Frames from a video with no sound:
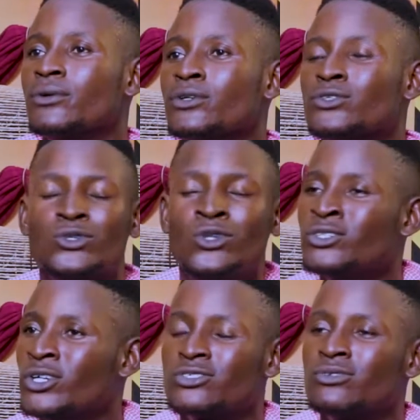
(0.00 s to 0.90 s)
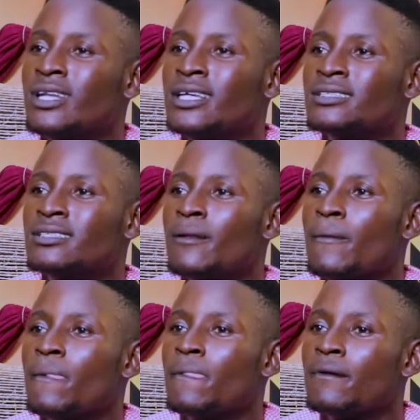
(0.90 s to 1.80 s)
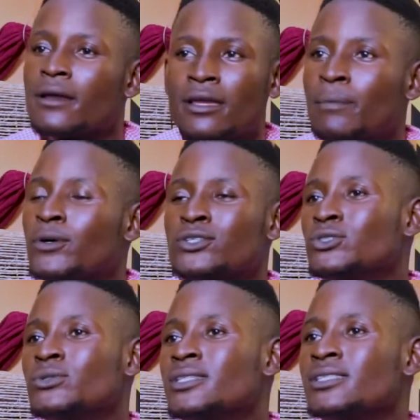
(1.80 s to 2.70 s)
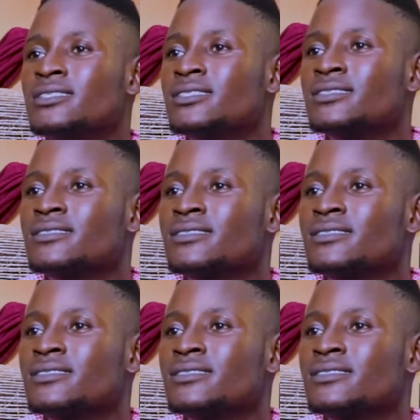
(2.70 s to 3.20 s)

So don't just relent. Keep on doing it.